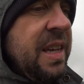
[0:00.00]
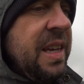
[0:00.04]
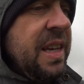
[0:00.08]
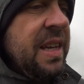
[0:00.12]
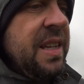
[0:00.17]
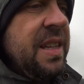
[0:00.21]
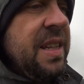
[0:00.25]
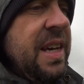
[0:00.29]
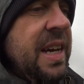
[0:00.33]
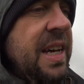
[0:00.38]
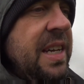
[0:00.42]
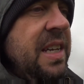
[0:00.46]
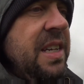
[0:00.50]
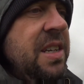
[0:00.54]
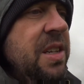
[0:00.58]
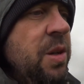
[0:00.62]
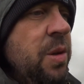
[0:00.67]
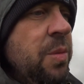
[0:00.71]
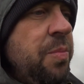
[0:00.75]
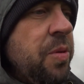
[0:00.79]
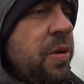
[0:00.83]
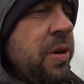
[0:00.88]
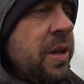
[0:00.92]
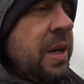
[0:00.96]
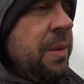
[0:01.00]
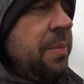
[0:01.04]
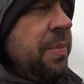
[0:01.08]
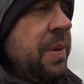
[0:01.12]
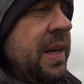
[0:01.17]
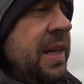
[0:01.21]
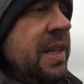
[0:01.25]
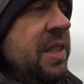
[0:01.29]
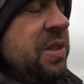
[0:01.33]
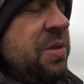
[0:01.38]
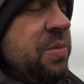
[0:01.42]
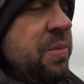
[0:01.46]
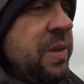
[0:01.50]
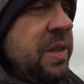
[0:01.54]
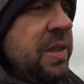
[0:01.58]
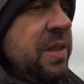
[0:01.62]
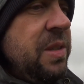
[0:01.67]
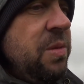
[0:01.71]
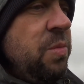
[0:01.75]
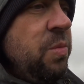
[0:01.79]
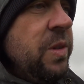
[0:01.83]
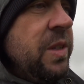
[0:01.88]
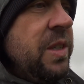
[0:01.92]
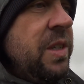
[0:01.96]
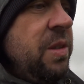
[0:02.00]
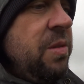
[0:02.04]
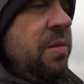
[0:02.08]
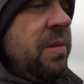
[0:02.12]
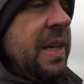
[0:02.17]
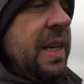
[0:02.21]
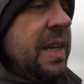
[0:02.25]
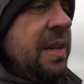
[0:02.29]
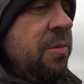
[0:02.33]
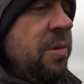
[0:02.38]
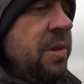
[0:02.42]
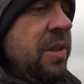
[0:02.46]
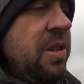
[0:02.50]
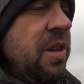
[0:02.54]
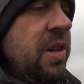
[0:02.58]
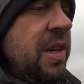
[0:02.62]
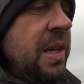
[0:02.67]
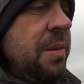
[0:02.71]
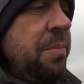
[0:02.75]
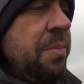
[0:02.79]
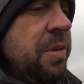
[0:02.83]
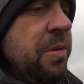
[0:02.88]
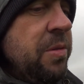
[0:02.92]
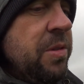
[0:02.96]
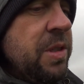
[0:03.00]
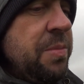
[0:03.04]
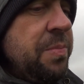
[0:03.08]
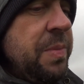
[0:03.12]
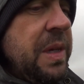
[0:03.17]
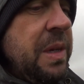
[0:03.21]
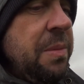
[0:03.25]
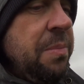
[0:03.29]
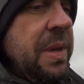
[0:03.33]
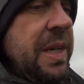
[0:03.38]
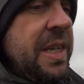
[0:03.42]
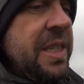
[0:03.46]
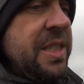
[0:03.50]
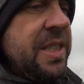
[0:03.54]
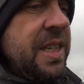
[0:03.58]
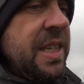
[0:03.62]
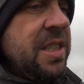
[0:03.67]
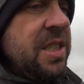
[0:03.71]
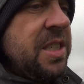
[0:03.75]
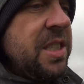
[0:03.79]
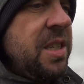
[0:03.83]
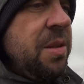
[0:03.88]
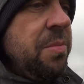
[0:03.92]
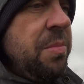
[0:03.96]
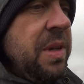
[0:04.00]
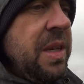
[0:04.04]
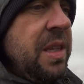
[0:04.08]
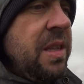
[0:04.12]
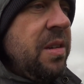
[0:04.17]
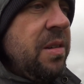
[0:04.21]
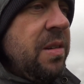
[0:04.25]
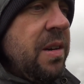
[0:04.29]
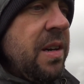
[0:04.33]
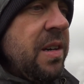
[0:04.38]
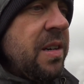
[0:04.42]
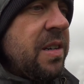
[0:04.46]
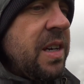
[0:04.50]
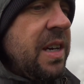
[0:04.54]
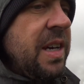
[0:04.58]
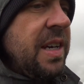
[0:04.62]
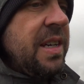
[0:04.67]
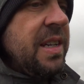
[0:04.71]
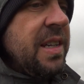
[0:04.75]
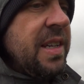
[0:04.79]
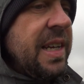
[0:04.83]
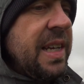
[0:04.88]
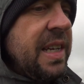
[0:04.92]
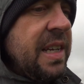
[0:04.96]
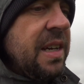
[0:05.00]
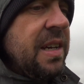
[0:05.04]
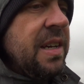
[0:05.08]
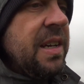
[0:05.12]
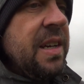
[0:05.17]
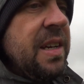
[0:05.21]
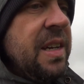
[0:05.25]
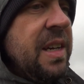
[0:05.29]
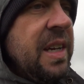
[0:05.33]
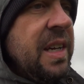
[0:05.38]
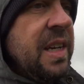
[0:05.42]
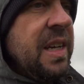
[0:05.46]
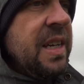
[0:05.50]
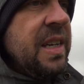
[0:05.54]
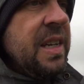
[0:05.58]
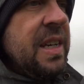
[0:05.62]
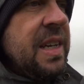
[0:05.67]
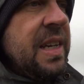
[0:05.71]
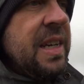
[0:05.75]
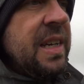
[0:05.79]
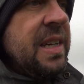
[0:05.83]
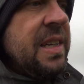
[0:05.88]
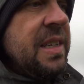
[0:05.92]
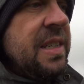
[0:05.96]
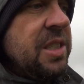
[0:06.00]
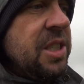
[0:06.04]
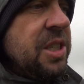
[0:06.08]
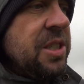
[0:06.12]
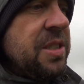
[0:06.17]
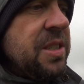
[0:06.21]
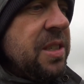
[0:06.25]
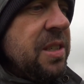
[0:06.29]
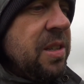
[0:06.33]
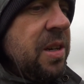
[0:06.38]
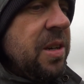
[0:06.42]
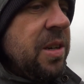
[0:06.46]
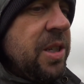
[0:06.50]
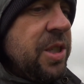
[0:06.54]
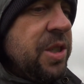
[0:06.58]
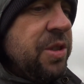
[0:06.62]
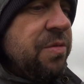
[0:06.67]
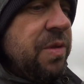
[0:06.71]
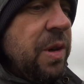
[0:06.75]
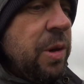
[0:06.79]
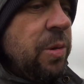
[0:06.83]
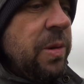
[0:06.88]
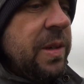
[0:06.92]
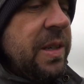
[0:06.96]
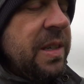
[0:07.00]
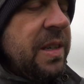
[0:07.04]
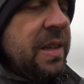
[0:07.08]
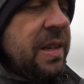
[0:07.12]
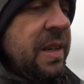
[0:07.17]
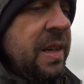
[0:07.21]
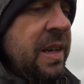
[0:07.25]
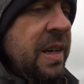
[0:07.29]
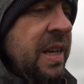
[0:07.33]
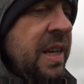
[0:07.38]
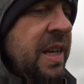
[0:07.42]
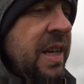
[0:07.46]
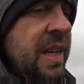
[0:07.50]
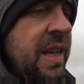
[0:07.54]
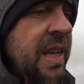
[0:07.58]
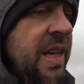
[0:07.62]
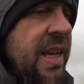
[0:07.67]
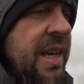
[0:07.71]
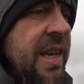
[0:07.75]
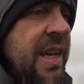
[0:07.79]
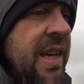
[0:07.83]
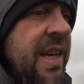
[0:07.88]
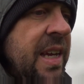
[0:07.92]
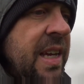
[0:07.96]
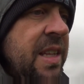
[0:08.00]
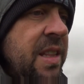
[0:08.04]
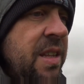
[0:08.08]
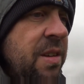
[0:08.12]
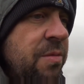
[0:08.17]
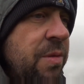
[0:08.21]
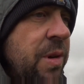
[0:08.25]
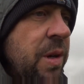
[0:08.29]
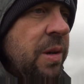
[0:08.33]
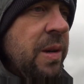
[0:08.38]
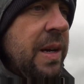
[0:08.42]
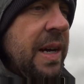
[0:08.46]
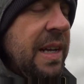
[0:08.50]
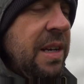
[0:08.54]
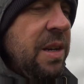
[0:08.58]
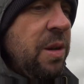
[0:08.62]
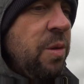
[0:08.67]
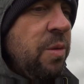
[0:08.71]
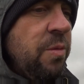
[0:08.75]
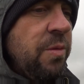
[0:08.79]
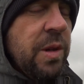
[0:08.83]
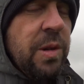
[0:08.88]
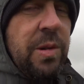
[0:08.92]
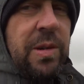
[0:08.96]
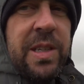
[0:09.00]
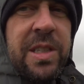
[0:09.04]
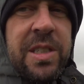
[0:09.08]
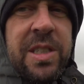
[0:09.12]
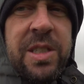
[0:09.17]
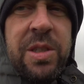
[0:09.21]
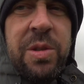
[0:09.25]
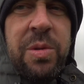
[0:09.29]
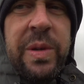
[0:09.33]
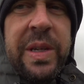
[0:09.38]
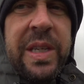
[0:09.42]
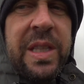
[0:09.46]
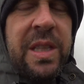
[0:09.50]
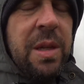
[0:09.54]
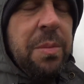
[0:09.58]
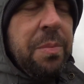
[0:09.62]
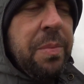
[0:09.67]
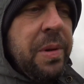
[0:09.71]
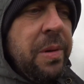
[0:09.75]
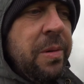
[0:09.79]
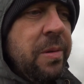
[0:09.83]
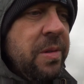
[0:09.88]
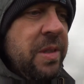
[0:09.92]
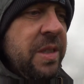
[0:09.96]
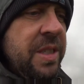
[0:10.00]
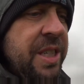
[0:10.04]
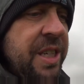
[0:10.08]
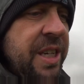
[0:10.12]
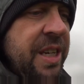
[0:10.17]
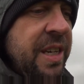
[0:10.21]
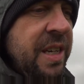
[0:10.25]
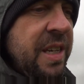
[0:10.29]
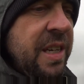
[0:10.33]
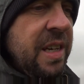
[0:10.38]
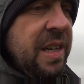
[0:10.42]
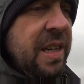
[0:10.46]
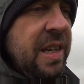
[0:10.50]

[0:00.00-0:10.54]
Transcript: And I didn't know porcupines would do that, would gnaw on bones, but it makes sense to me. They are kind of like a just a large rodent. And the I know rodents do eat the bones.